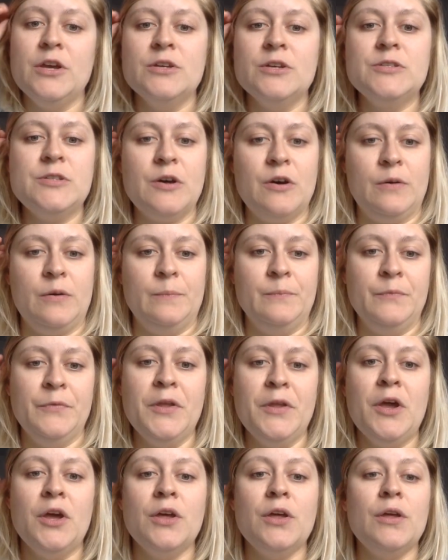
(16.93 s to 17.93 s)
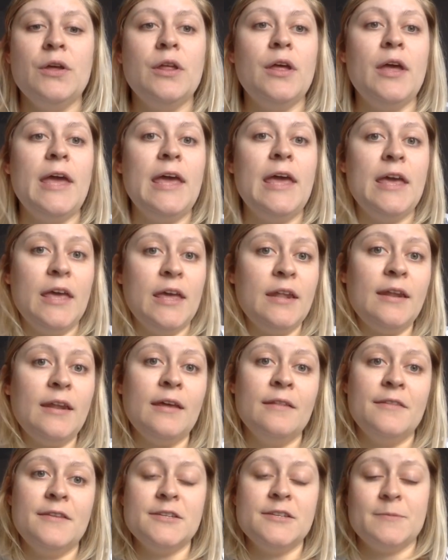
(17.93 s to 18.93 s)
So, in
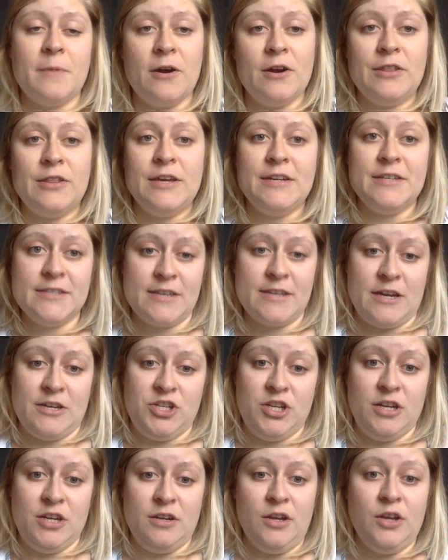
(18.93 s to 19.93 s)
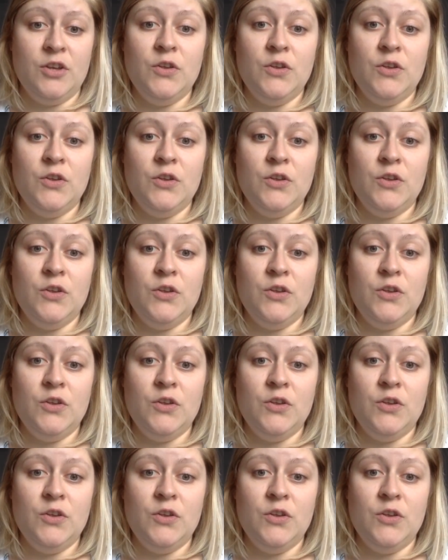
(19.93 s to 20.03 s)
this Parlay discussion,